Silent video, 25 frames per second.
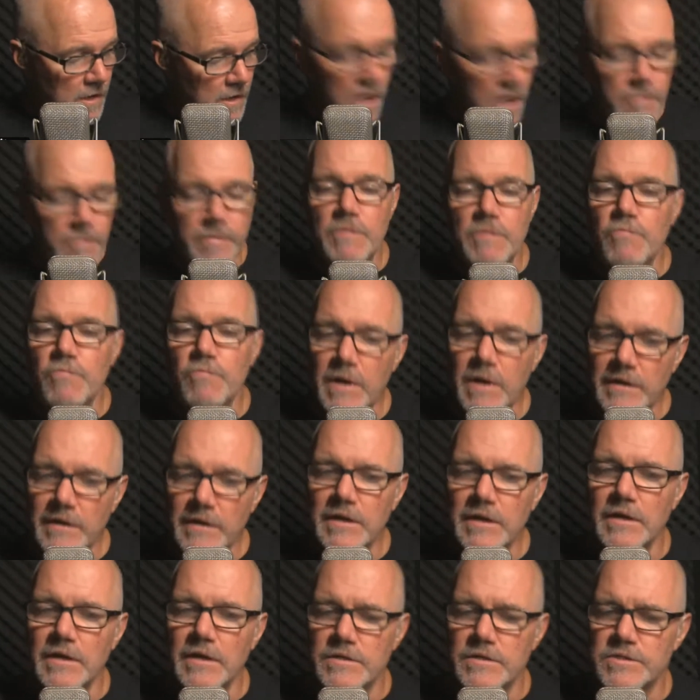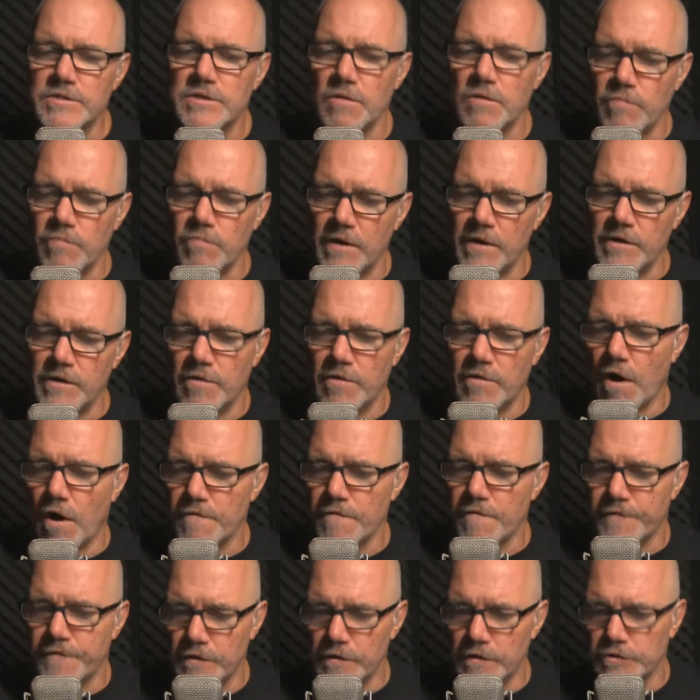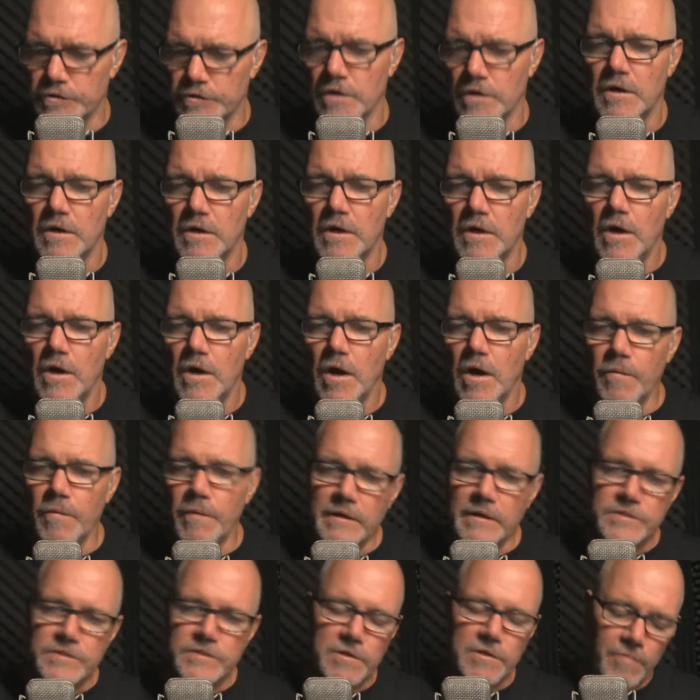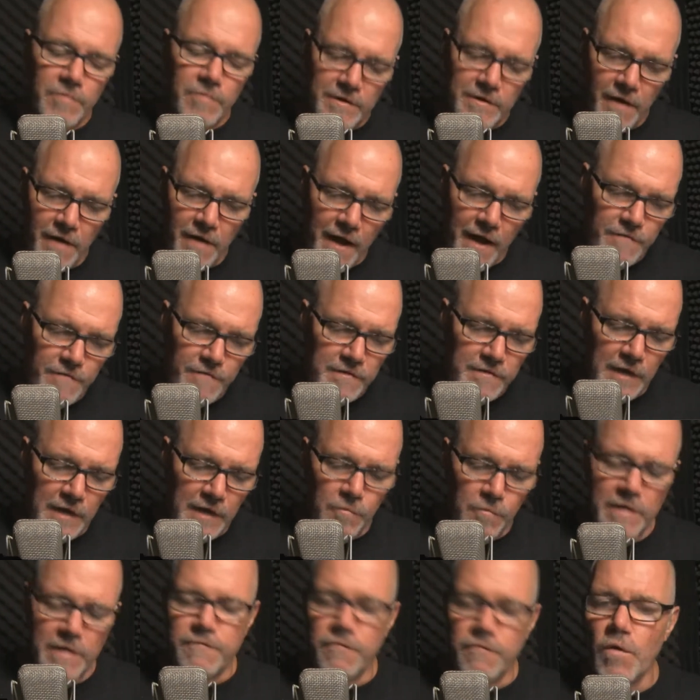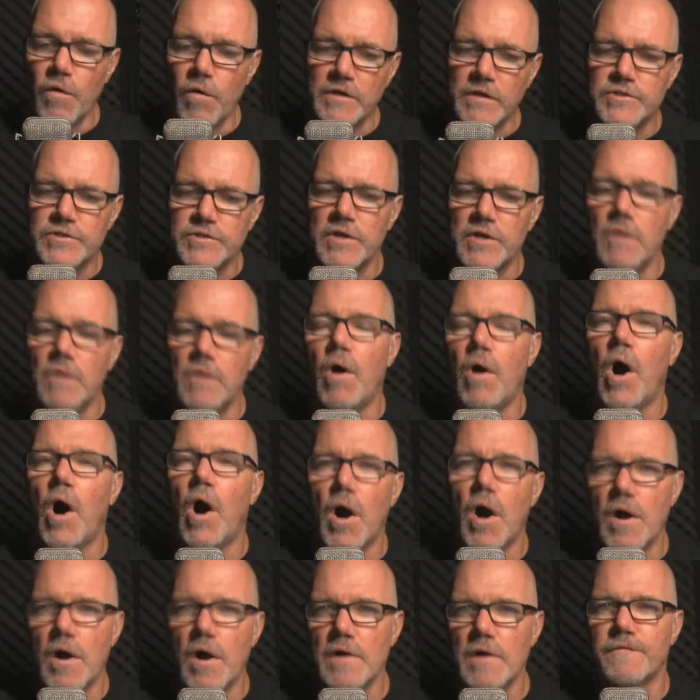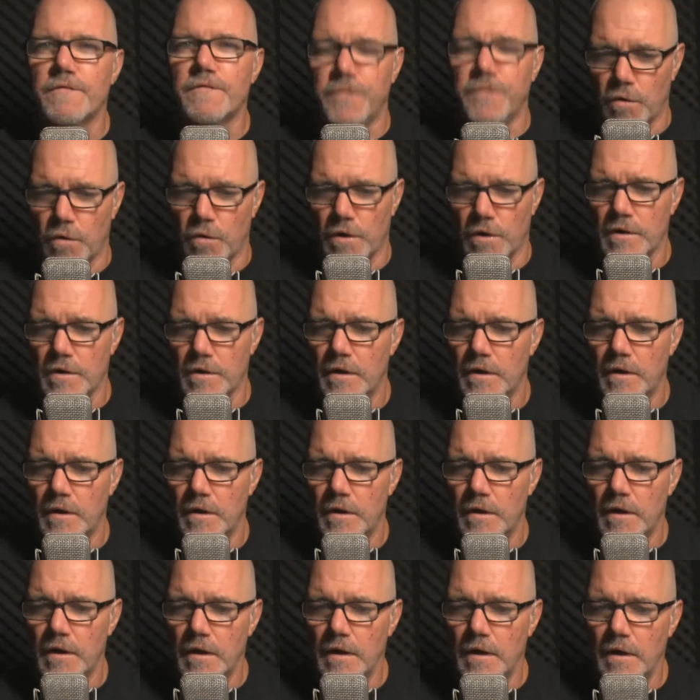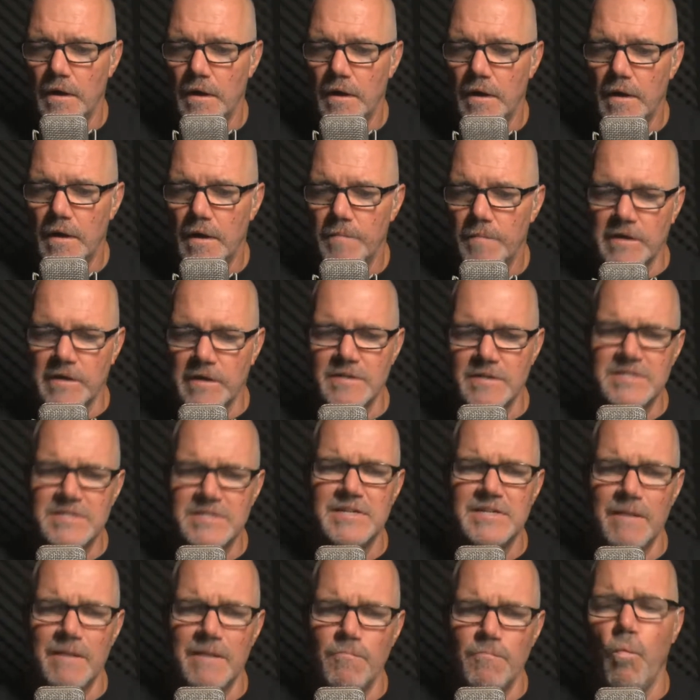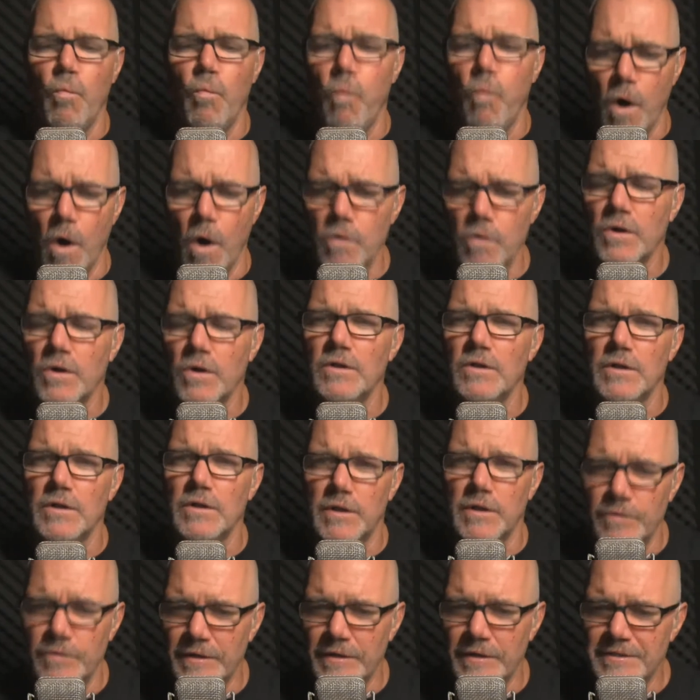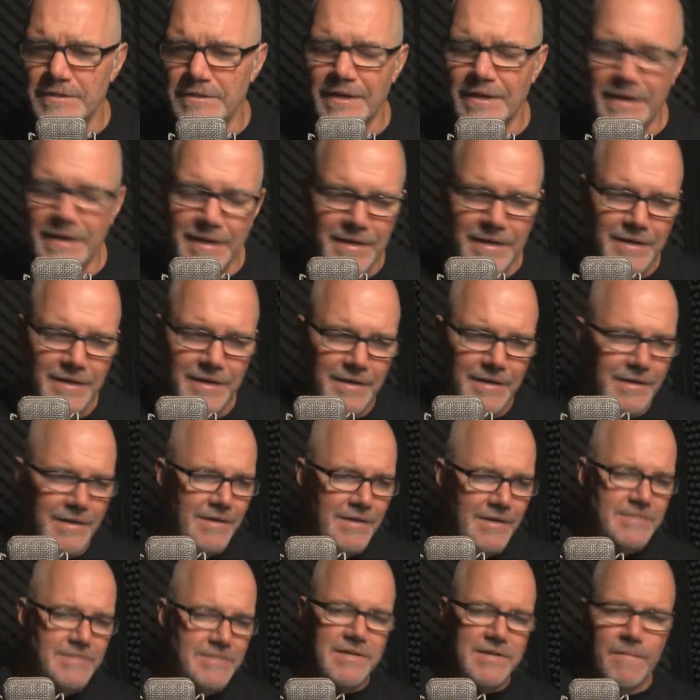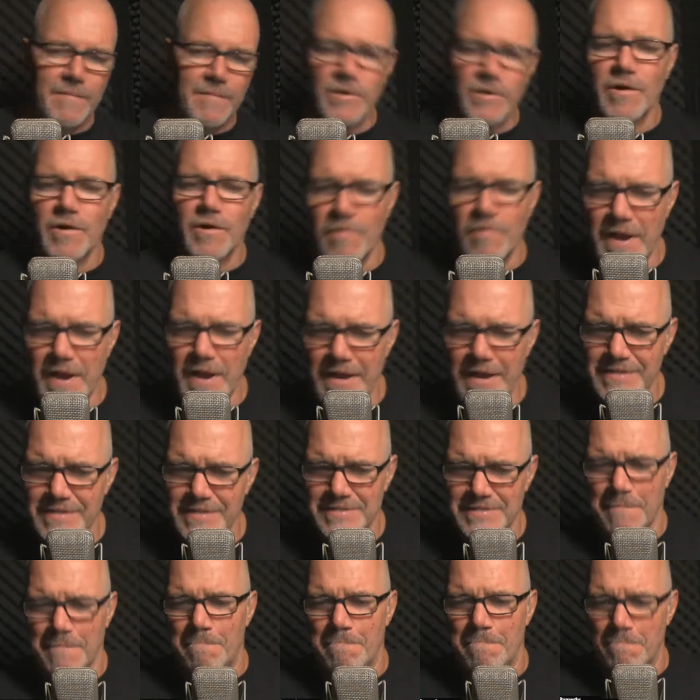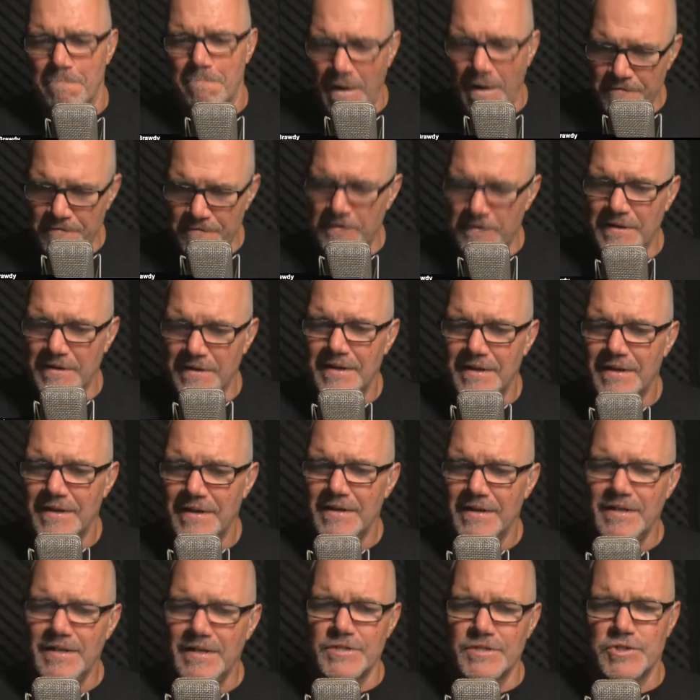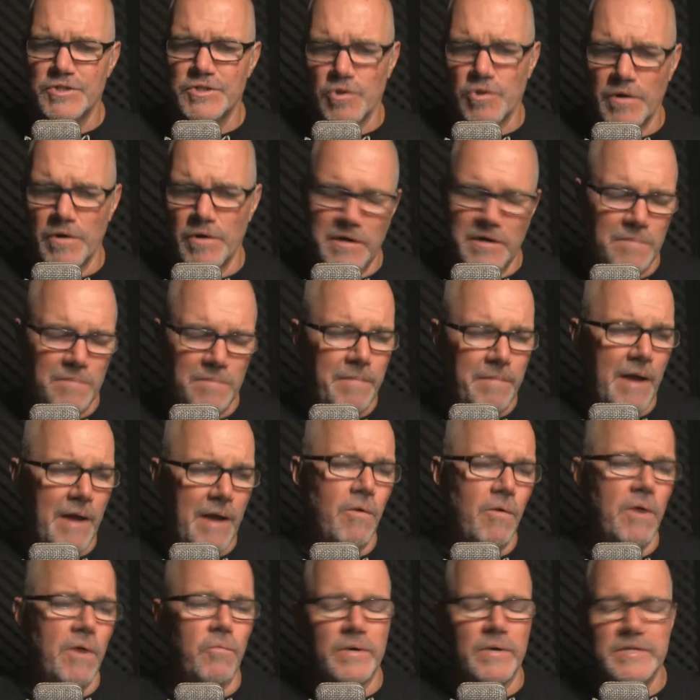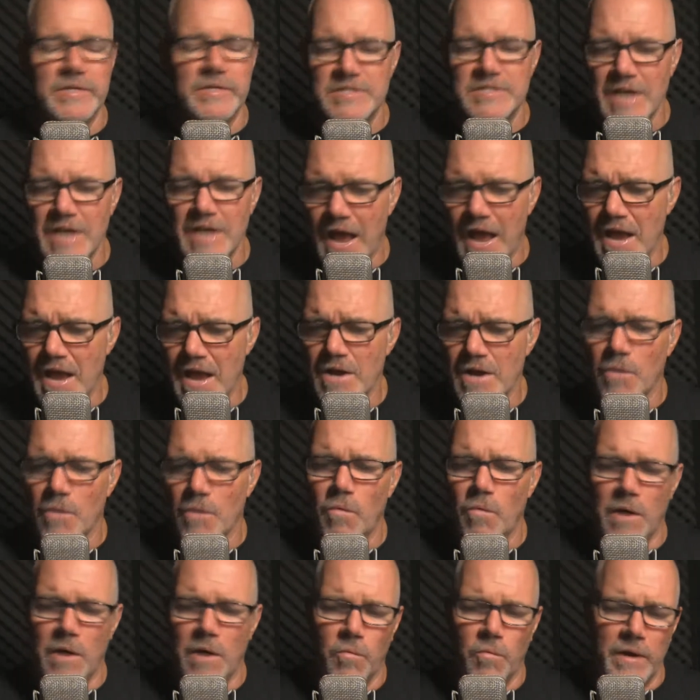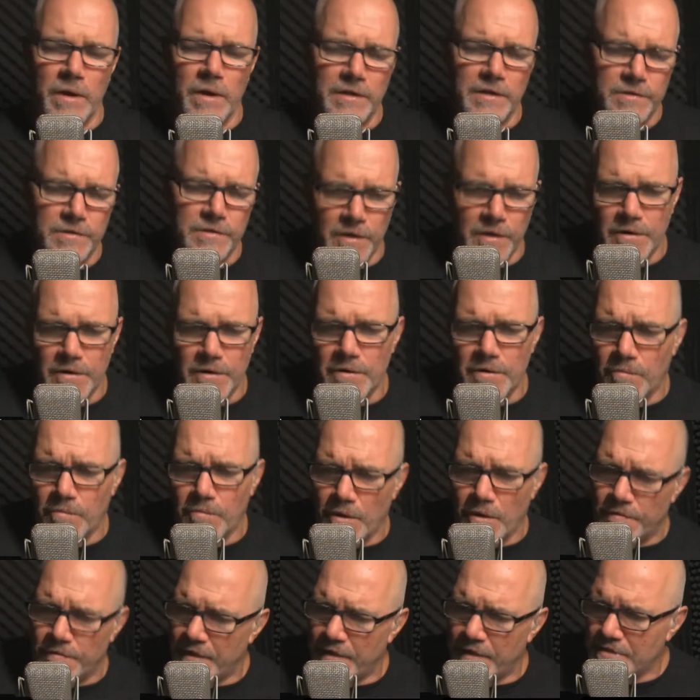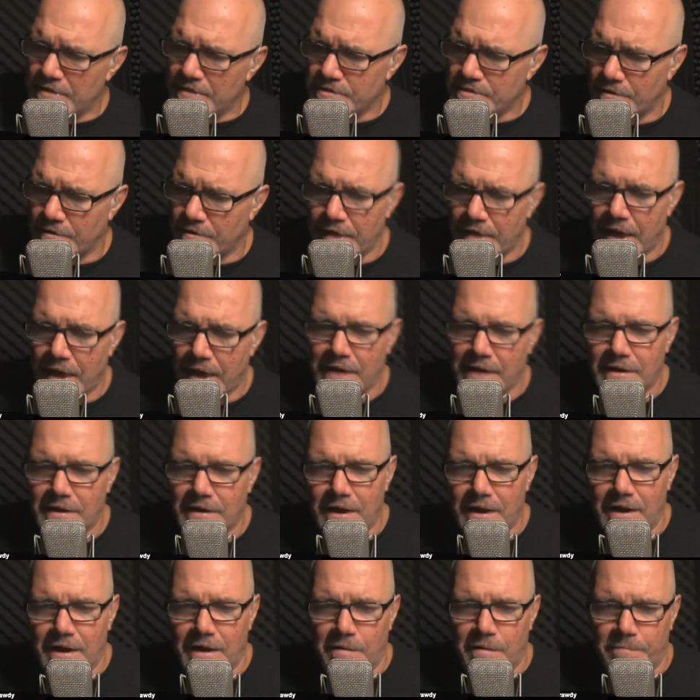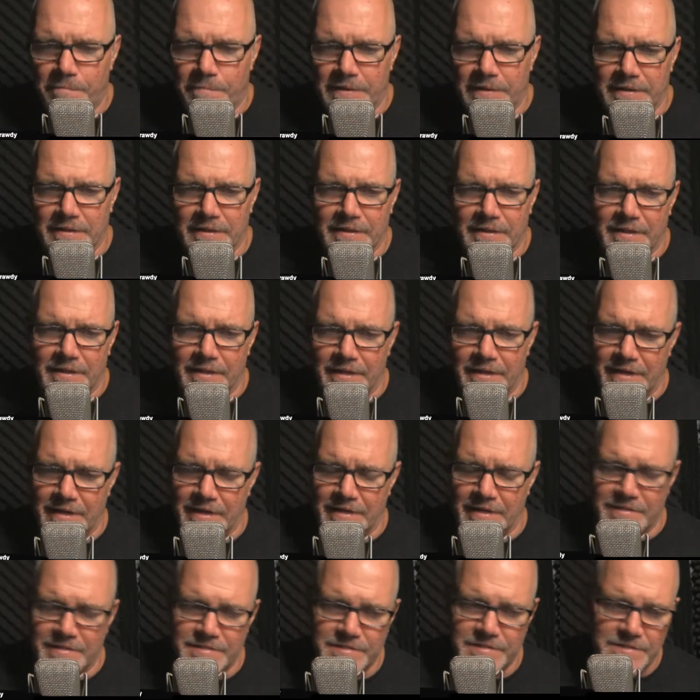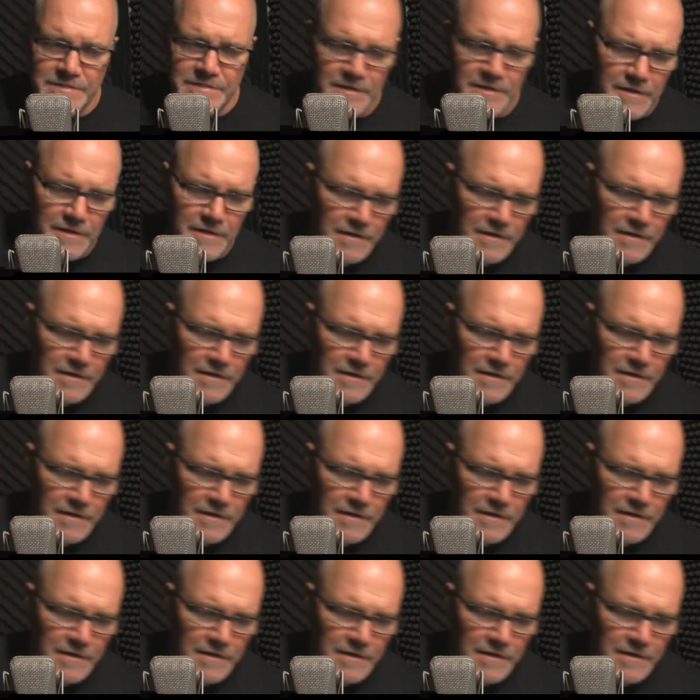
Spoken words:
Are we really going to surrender our future? Are we going to surrender everything we've worked so hard for? Because some woke lunatic, some crazed muffin is triggered by what we say or what we do or this or that? Oh, please.